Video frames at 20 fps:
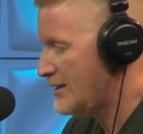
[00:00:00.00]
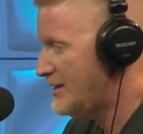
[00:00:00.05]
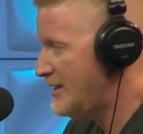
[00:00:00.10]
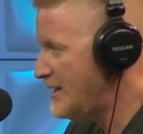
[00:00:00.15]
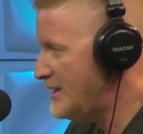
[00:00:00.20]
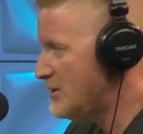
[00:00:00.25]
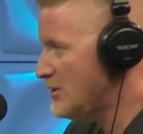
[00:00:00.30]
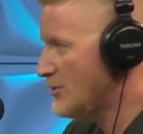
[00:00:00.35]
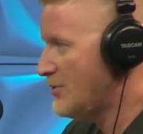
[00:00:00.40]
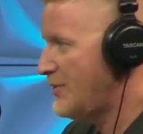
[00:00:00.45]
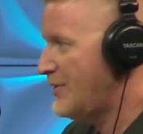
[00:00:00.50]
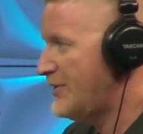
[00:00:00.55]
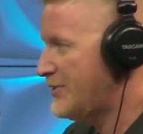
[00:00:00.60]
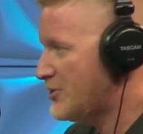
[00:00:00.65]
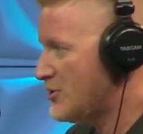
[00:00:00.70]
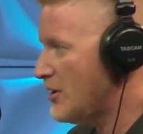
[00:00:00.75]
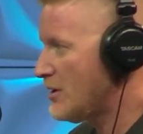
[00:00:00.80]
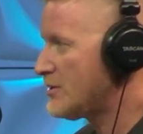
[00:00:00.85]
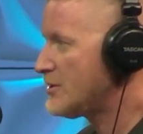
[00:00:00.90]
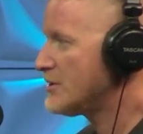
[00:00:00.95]
These are
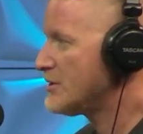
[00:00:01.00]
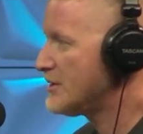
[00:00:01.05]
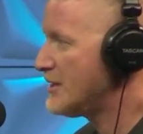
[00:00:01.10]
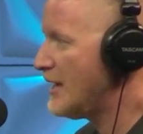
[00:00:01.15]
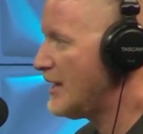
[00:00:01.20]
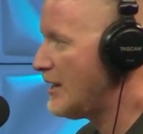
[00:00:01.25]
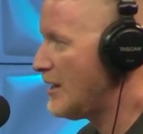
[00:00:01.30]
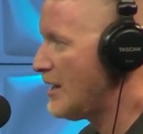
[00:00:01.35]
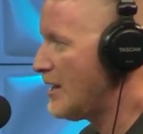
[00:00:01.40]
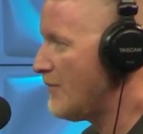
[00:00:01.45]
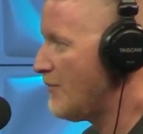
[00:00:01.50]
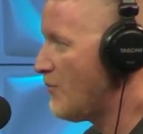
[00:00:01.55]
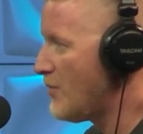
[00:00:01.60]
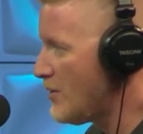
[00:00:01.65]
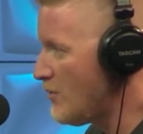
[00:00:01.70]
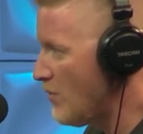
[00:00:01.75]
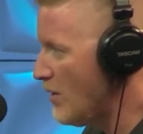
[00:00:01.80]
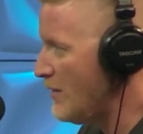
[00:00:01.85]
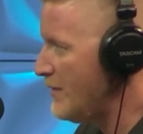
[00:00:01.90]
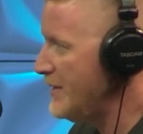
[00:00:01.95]
structures that if we
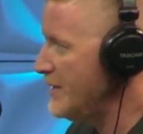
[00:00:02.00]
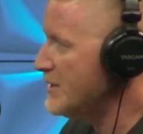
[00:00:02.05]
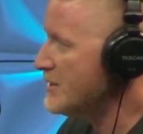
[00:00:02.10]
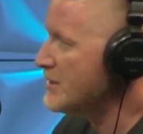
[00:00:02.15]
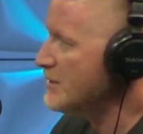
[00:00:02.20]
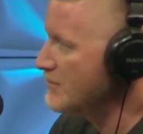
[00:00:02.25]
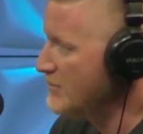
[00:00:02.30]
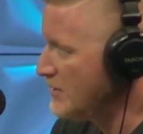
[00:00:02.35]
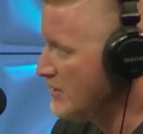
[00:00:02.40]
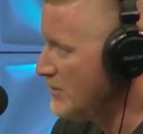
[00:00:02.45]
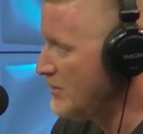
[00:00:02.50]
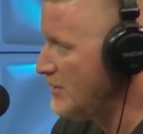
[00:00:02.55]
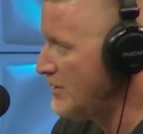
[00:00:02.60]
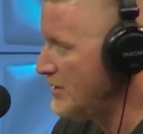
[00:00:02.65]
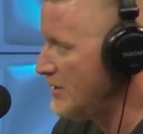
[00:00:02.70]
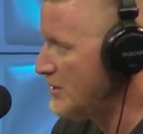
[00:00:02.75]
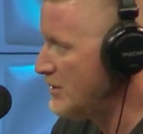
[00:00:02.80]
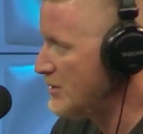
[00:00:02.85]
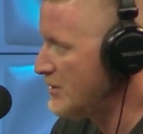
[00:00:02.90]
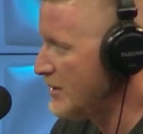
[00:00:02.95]
want this
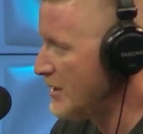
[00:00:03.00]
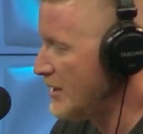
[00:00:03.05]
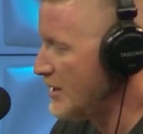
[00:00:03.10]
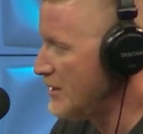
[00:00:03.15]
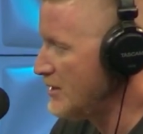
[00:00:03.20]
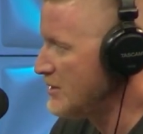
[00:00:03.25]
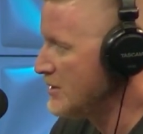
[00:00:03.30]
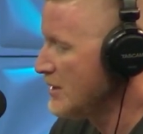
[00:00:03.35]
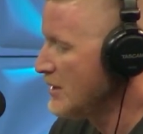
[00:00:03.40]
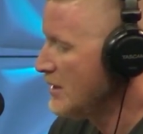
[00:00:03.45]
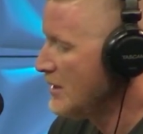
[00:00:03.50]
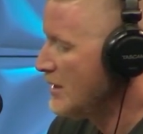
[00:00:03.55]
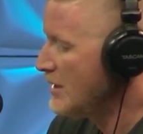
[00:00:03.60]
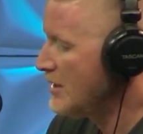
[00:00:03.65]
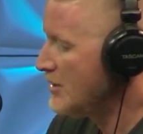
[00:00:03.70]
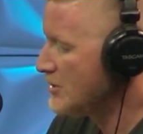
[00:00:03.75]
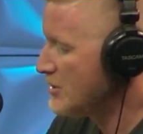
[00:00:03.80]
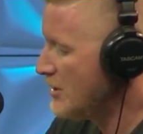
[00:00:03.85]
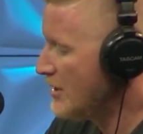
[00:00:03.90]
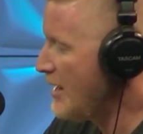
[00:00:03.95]
community to change
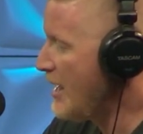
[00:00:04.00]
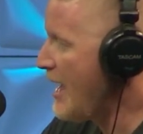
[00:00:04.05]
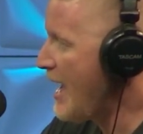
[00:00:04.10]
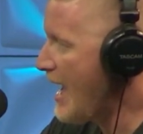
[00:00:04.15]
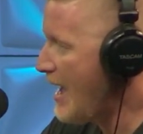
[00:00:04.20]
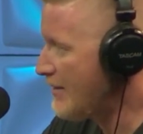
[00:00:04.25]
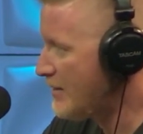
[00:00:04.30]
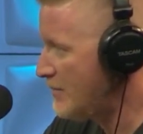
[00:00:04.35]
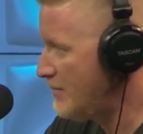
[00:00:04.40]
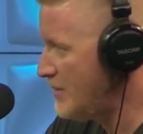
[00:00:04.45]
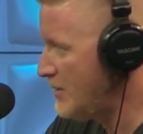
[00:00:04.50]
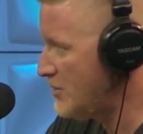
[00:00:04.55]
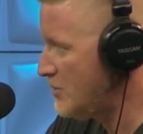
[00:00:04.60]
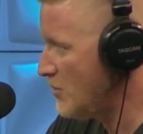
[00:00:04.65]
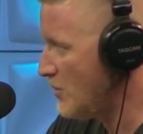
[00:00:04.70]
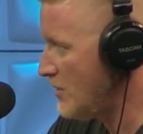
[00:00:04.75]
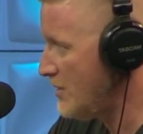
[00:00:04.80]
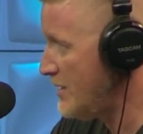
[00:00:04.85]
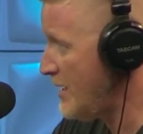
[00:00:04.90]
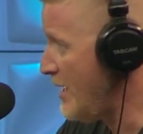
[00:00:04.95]
is going to have to be
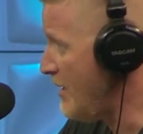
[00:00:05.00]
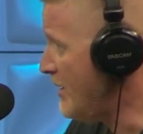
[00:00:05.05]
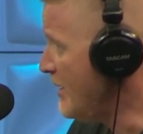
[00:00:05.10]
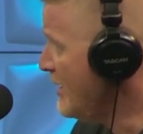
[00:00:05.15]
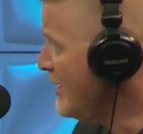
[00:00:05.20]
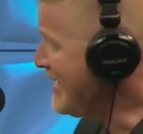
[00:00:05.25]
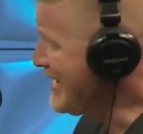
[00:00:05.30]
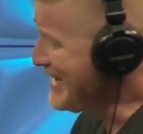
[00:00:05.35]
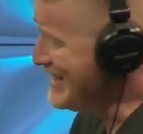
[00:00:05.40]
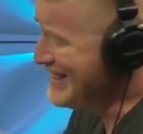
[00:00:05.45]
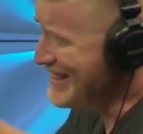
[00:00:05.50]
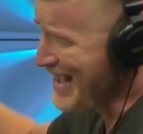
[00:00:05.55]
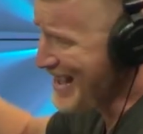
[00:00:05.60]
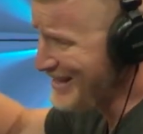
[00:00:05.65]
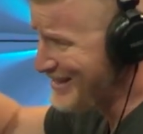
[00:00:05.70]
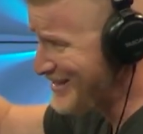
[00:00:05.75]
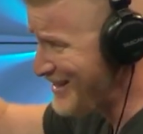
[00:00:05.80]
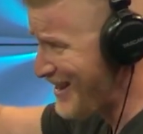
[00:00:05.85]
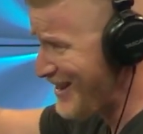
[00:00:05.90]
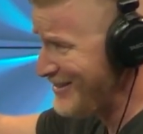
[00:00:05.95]
torn down. And
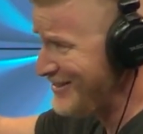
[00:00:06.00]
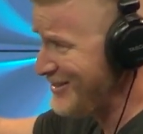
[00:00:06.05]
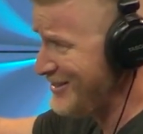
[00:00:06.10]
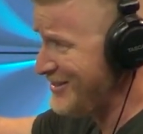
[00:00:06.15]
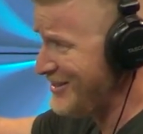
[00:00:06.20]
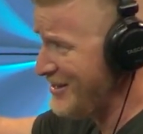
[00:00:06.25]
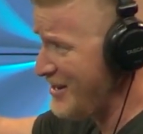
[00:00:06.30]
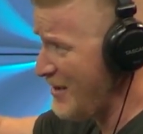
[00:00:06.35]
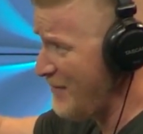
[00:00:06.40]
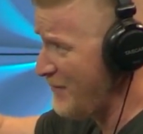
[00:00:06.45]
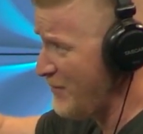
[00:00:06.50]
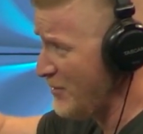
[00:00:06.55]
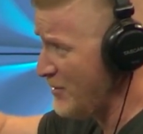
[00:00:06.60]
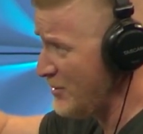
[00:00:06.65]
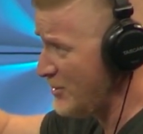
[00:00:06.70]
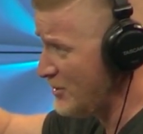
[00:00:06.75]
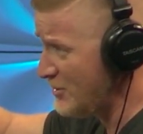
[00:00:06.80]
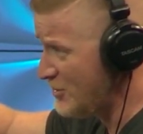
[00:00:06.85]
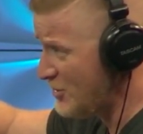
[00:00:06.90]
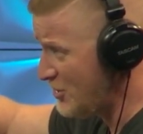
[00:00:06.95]
that's not just an
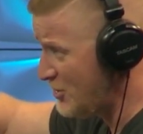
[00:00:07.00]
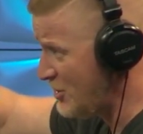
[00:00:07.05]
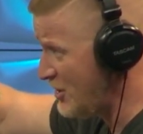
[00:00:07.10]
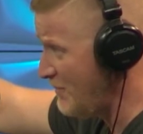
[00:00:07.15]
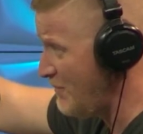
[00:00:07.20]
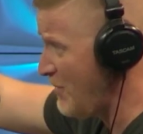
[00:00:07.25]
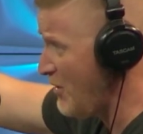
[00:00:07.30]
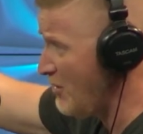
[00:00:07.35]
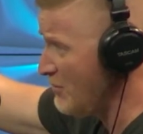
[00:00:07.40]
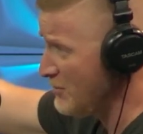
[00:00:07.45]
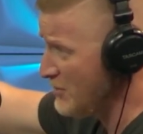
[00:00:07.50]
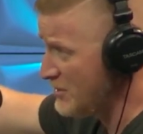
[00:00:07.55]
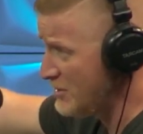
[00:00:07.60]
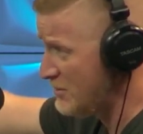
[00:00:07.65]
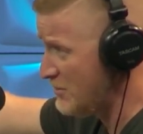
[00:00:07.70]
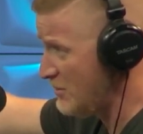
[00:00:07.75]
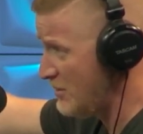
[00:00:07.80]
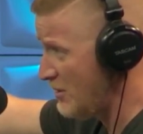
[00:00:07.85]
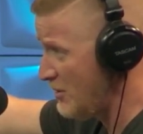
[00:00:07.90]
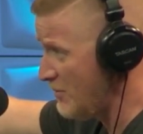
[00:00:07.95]
effort to ship homeless
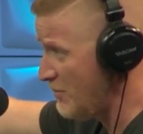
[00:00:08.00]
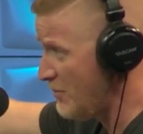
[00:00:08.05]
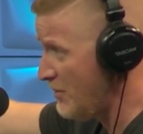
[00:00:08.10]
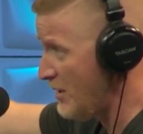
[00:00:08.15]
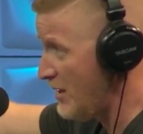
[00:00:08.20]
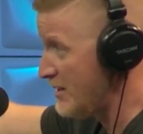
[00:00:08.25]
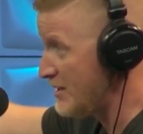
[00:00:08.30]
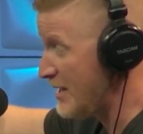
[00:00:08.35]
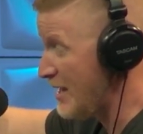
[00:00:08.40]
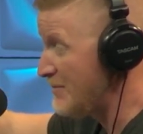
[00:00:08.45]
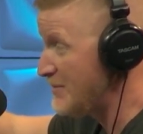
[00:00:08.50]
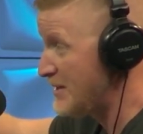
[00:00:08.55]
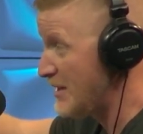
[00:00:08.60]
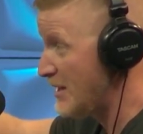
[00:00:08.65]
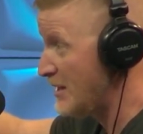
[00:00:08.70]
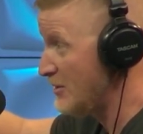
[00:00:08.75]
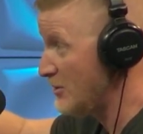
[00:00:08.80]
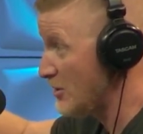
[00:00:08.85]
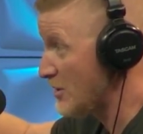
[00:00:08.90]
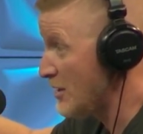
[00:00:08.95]
to another place. I'm
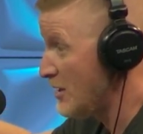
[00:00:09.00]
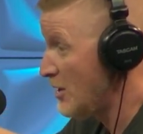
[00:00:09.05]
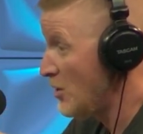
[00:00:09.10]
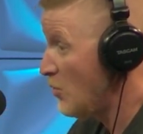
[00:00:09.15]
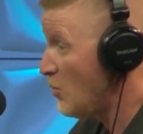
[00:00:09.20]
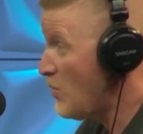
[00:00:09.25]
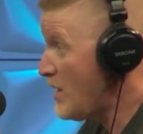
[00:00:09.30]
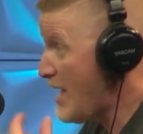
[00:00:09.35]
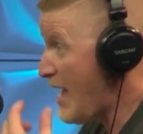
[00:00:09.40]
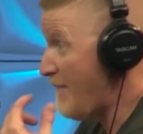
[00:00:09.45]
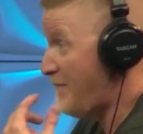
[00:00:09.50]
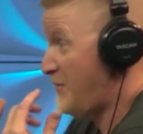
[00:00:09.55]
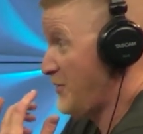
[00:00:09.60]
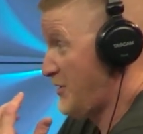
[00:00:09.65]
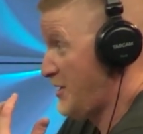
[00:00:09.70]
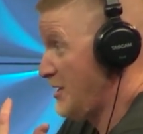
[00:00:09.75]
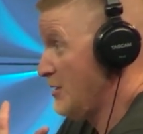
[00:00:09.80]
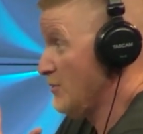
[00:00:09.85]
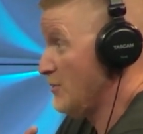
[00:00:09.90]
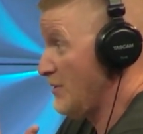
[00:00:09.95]
saying, look, we have to
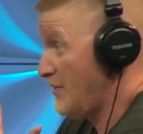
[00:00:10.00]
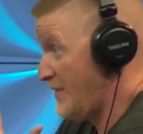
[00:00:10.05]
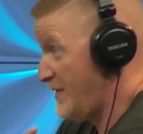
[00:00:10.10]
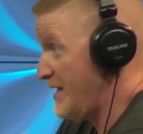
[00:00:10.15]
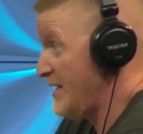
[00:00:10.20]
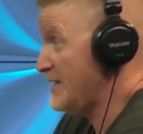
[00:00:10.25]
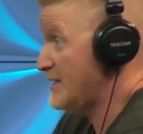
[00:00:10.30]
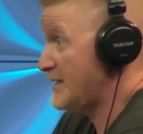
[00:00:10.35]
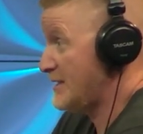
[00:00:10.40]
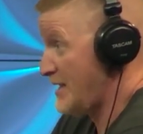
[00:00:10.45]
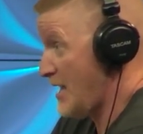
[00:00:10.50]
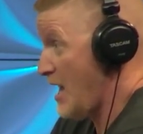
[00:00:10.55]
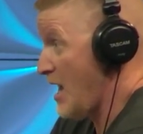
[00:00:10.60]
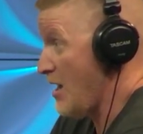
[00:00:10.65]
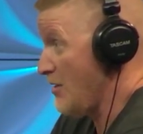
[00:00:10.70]
deal with this town.